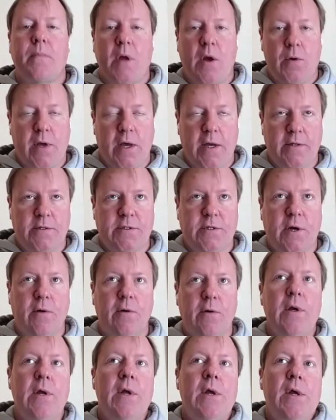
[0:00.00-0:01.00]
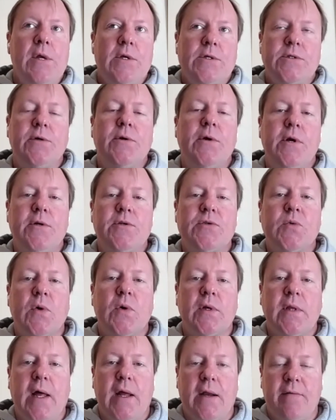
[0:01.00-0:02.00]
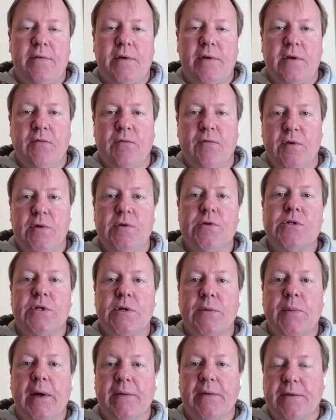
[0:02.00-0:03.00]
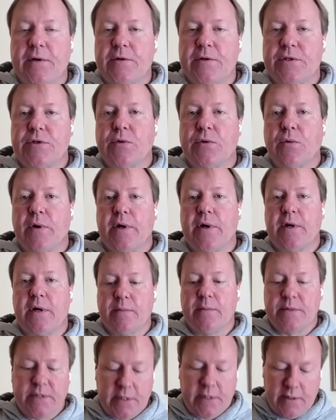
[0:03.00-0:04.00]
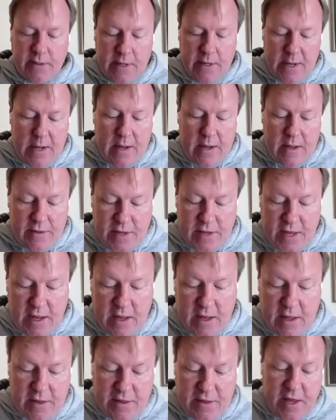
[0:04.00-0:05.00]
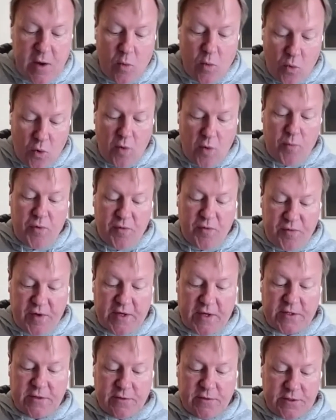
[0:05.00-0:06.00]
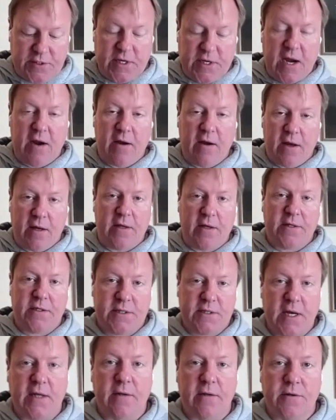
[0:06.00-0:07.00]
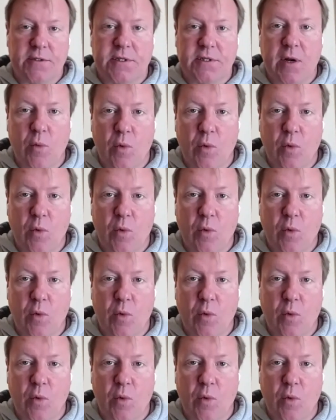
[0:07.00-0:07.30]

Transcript: Okay, so here's where a lot of the confusion about their story comes in. They were professional sailors. They